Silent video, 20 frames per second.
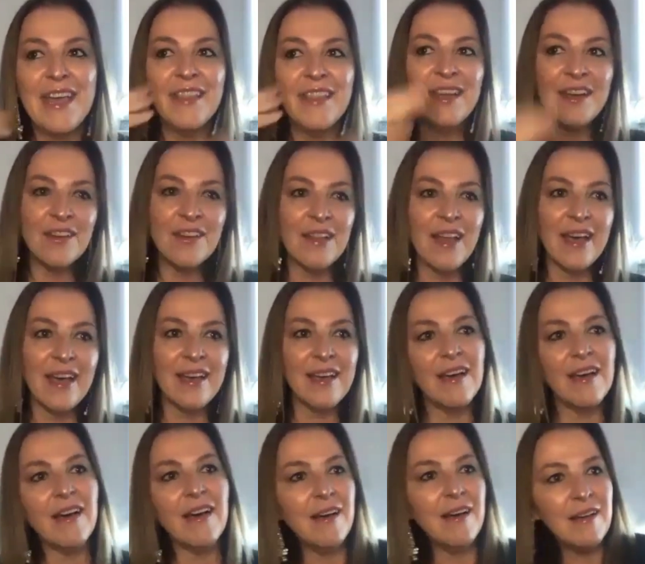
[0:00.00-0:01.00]
Then you're like,
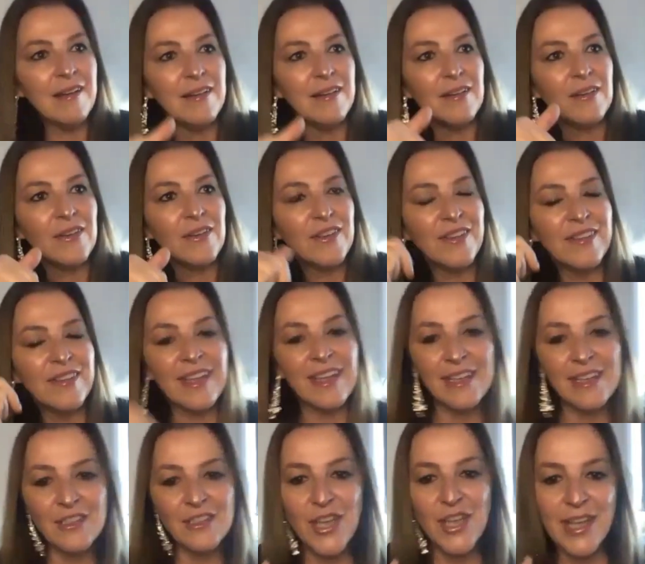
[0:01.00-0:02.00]
oh, then
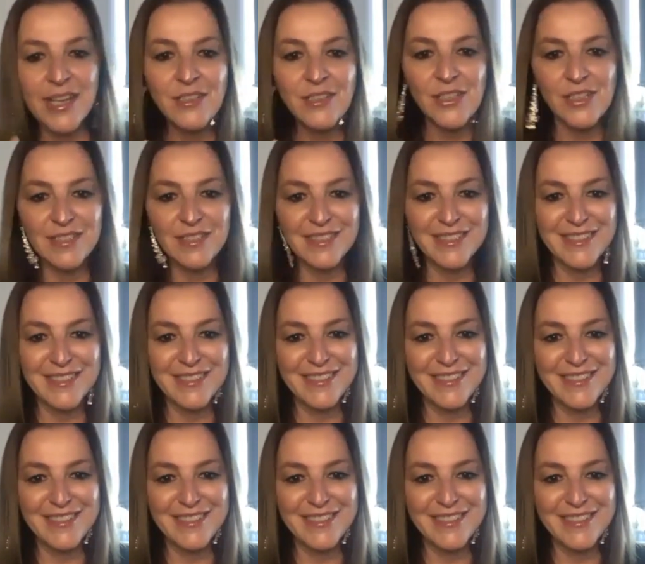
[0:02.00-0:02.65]
it changes.